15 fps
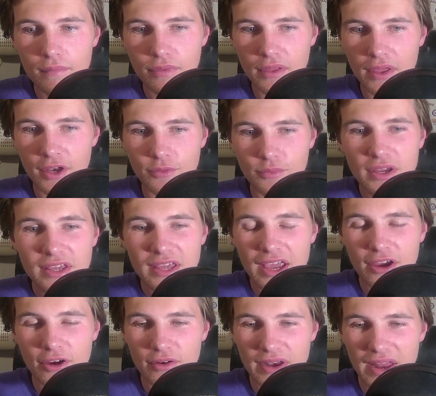Enrique
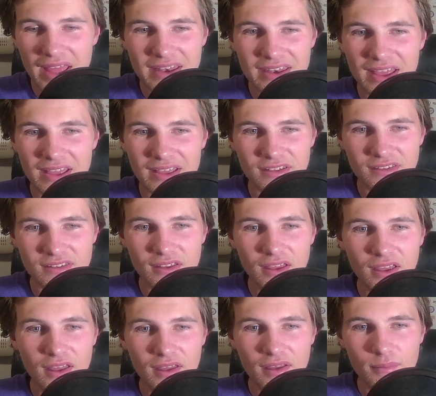Hernandez,
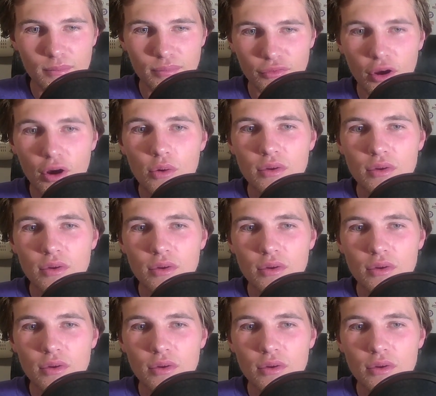bro,